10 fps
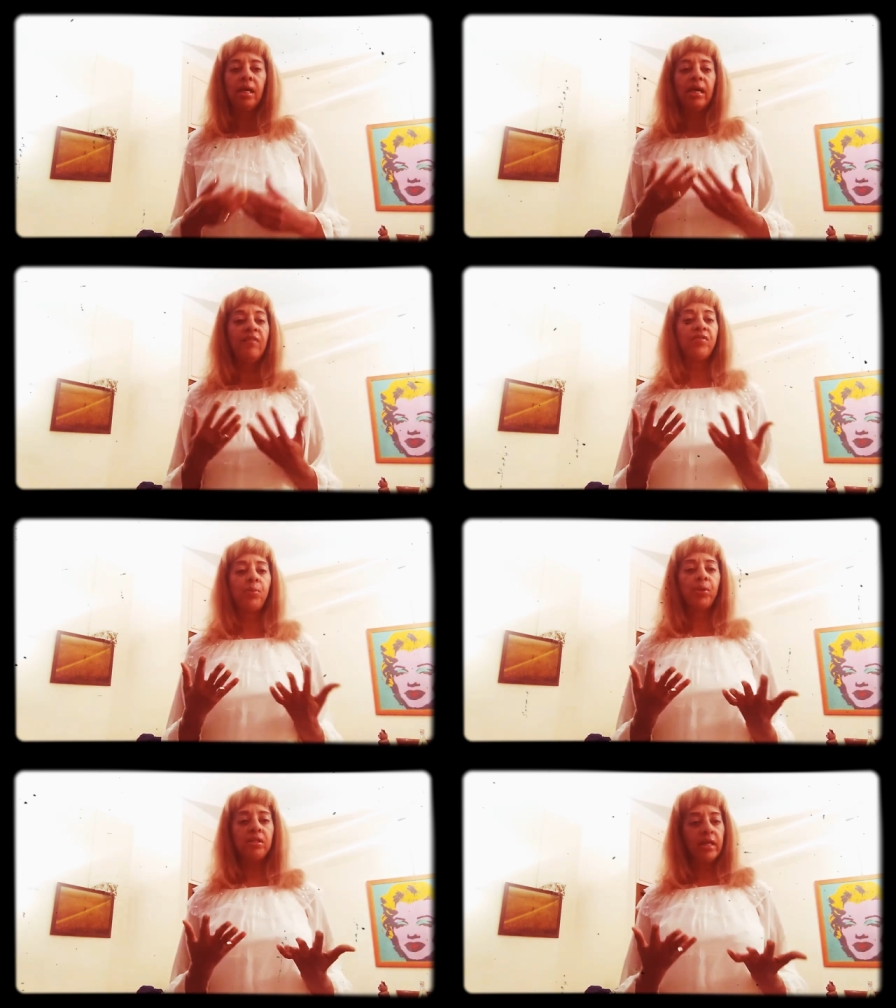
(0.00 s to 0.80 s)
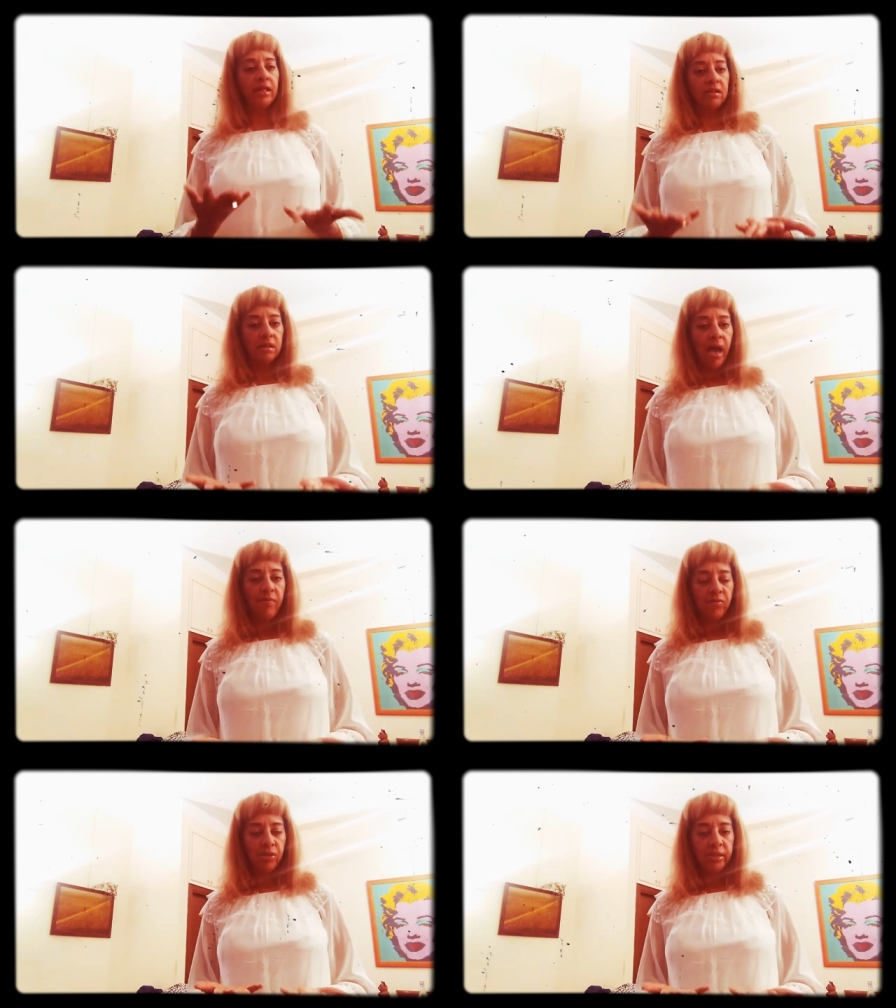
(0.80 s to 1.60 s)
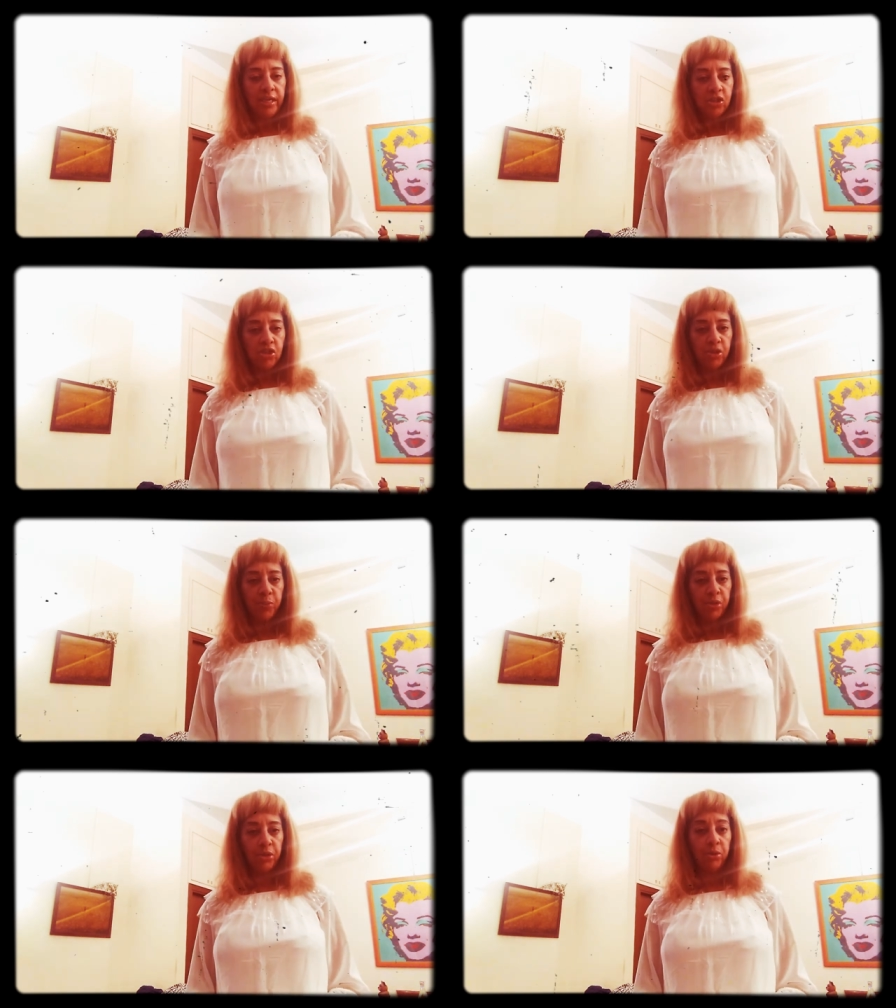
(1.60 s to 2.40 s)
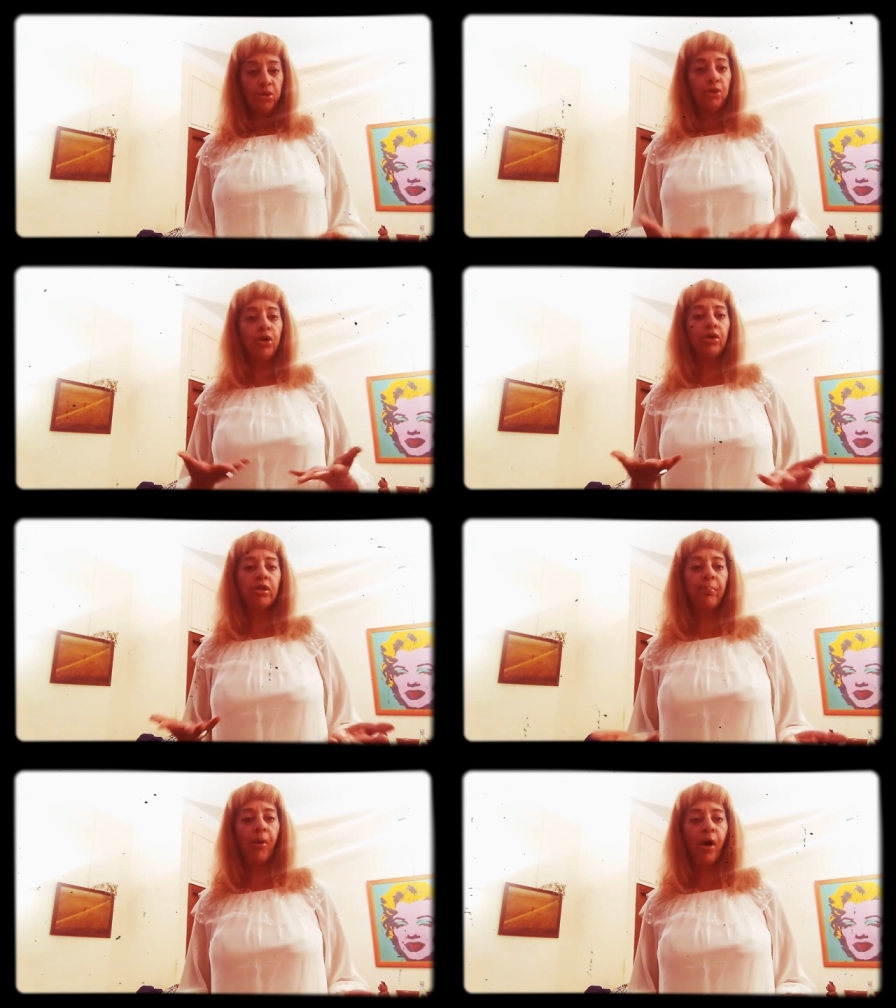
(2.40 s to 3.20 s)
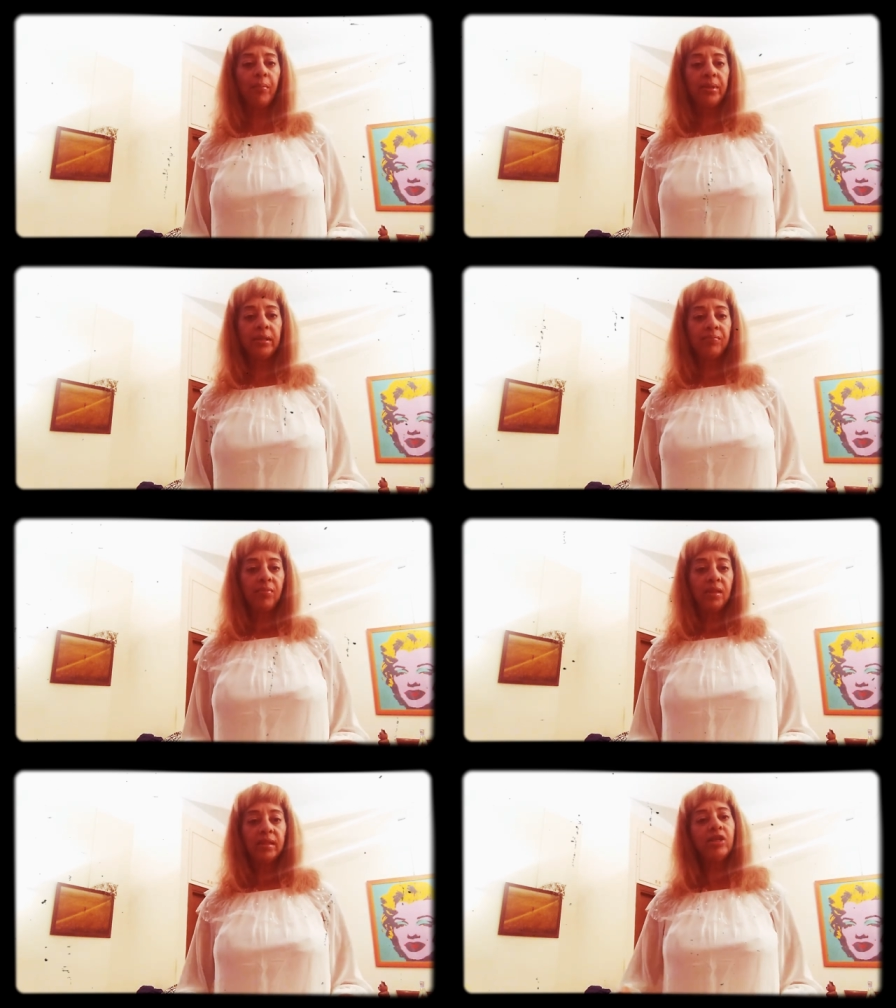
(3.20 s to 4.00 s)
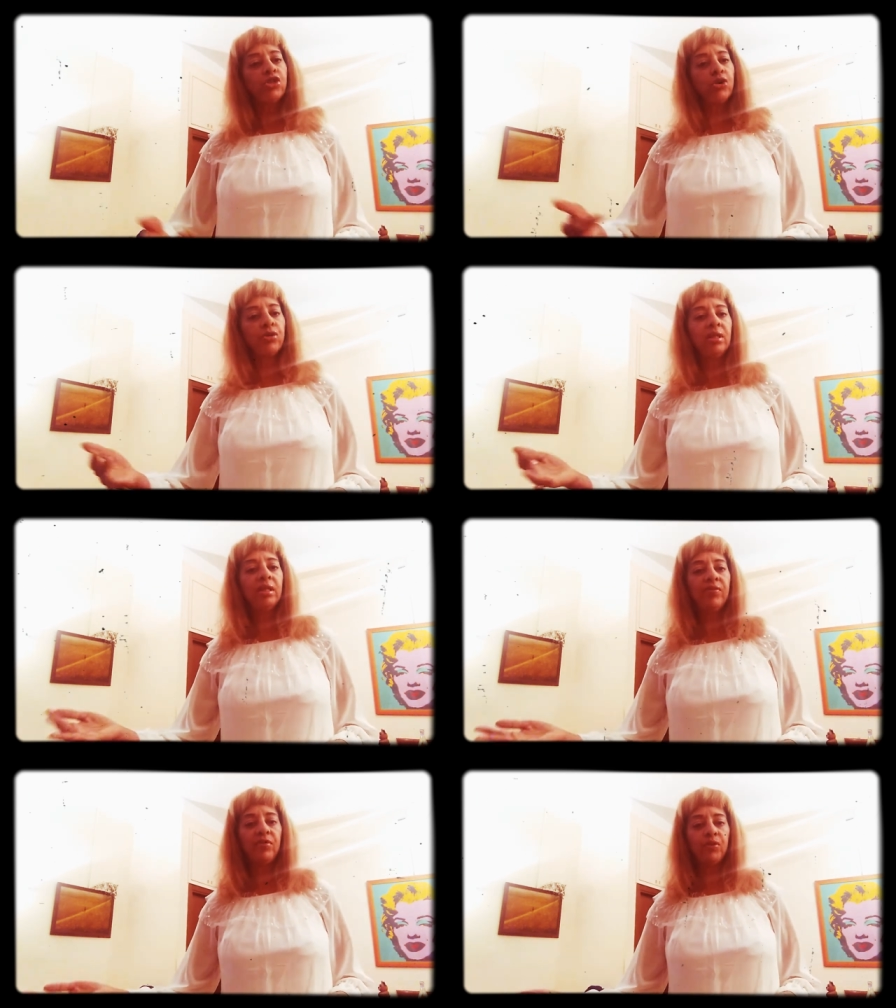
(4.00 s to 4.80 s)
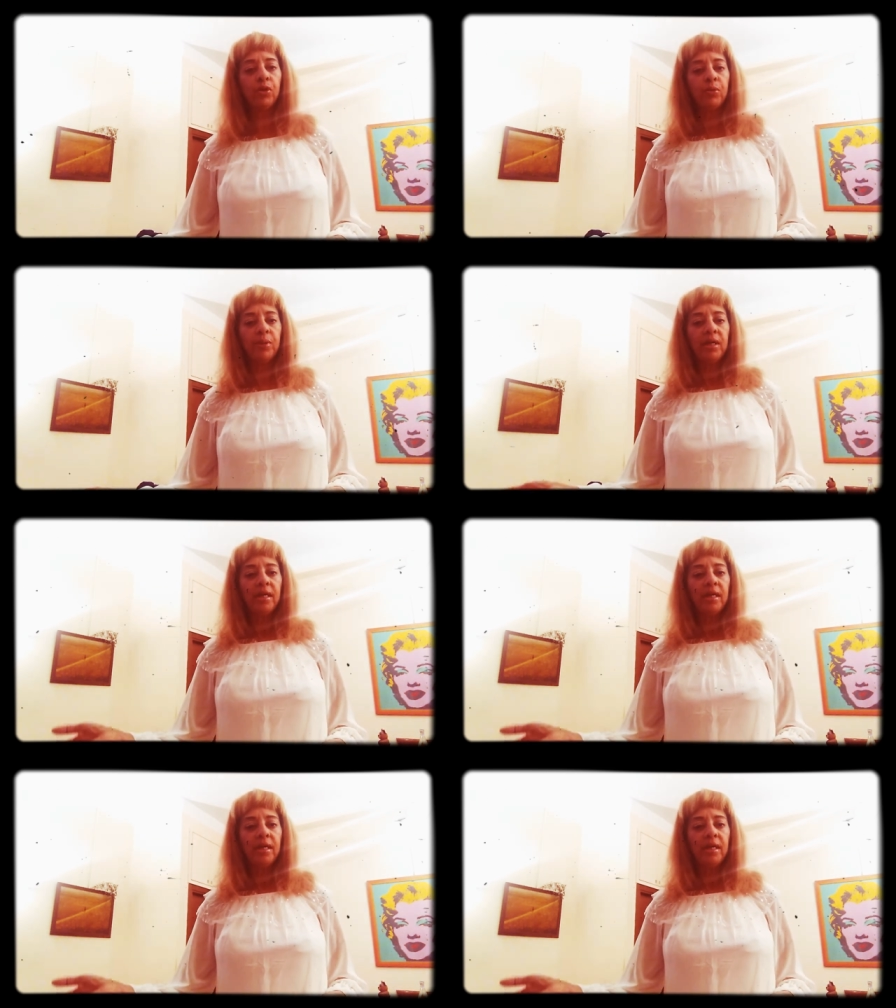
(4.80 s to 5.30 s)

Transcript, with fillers: If they want to take, have a relationship with you, you go to their apartment, they show you the living room.